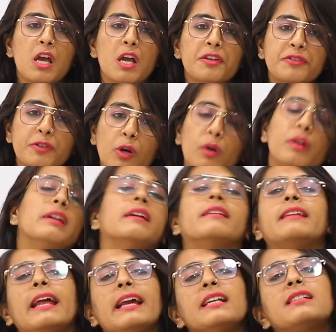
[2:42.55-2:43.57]
So
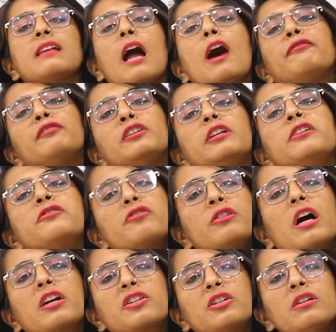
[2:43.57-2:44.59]
next, after the
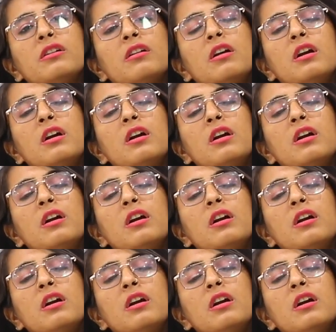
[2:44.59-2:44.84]
introduction,